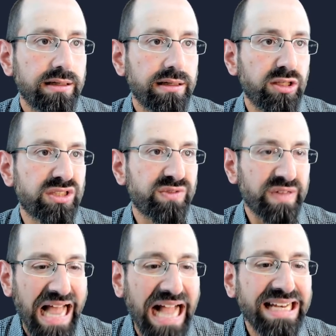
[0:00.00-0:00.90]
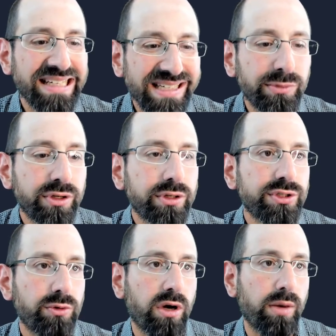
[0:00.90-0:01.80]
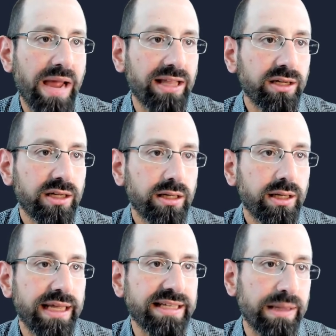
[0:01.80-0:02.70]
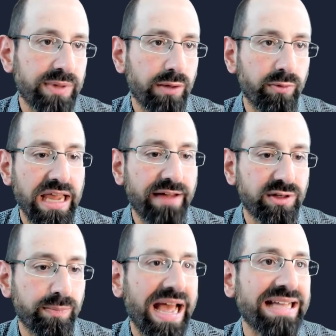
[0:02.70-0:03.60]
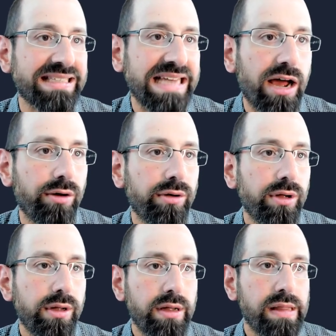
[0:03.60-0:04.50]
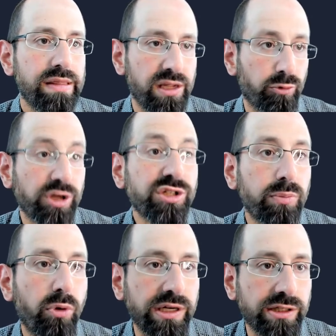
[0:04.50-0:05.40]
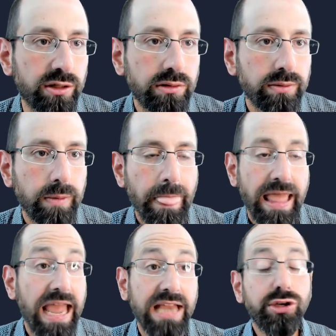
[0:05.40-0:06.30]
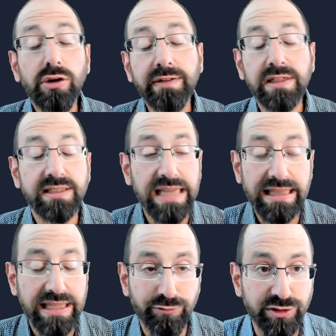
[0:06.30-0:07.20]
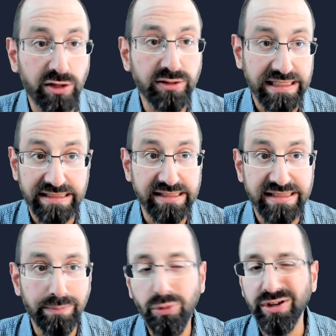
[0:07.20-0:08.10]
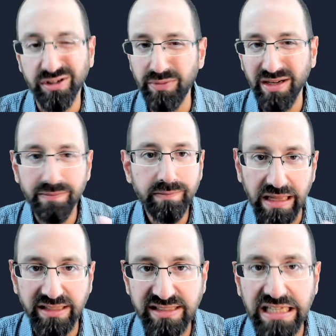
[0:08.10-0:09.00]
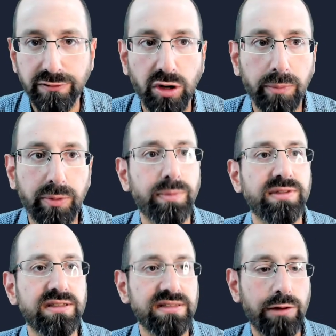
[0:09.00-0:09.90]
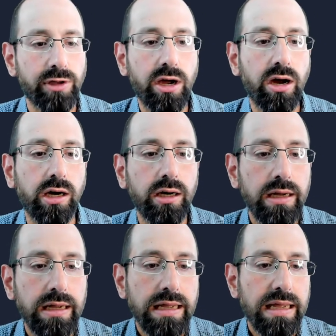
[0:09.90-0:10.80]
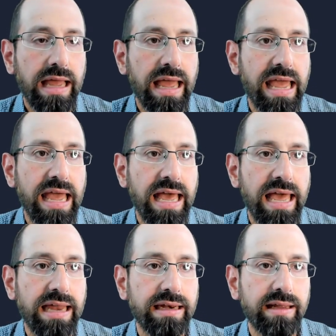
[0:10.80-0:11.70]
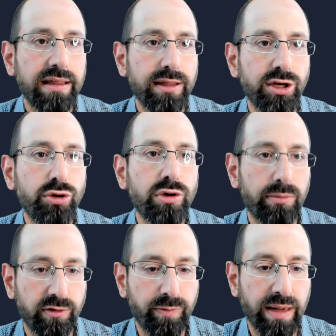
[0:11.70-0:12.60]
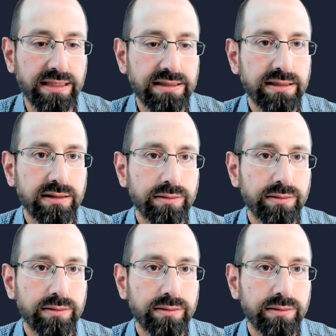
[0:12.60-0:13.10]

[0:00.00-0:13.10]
looks kind of similar to our malloc, except that we have to pass now the original pointer. And you don't have to set the result as the same pointer, but it makes sense for our purposes that we are. And the new number of bytes.